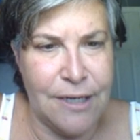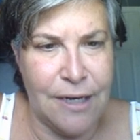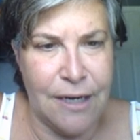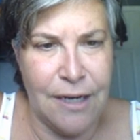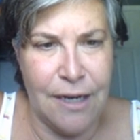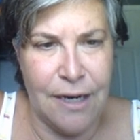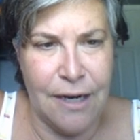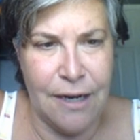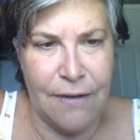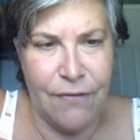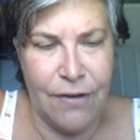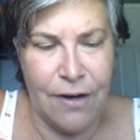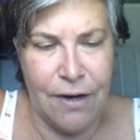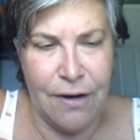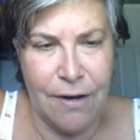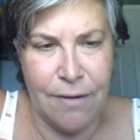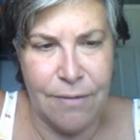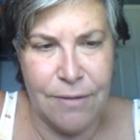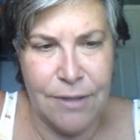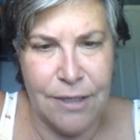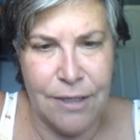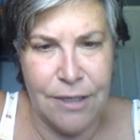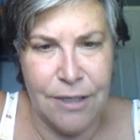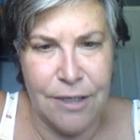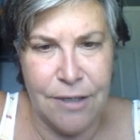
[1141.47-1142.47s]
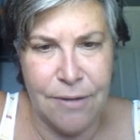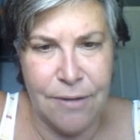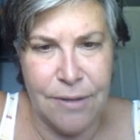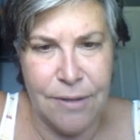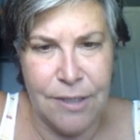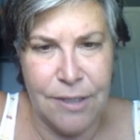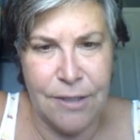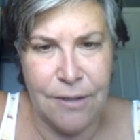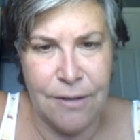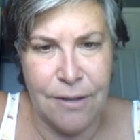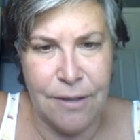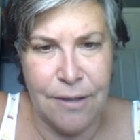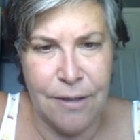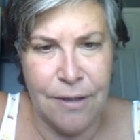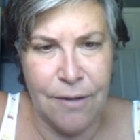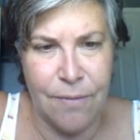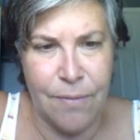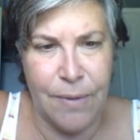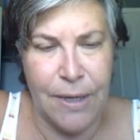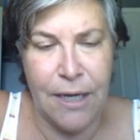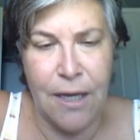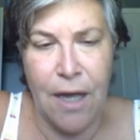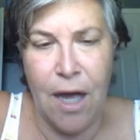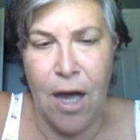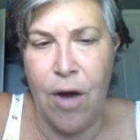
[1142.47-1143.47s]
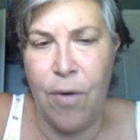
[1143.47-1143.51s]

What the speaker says: done yet. I figured I was going to do a student of the week.